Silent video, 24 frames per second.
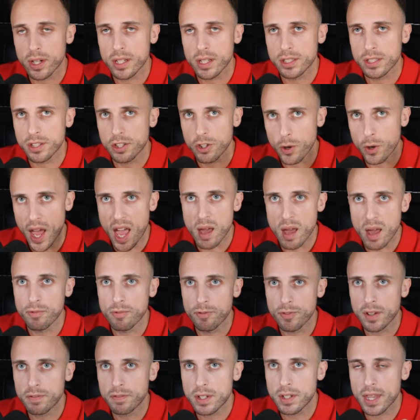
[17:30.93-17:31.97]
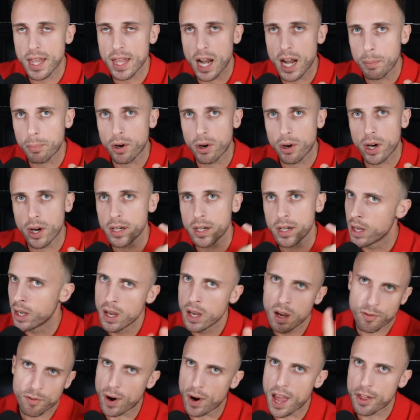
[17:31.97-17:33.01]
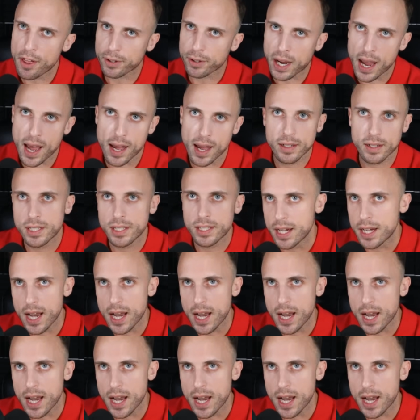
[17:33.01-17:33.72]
It's a new M50 that I bought for other content,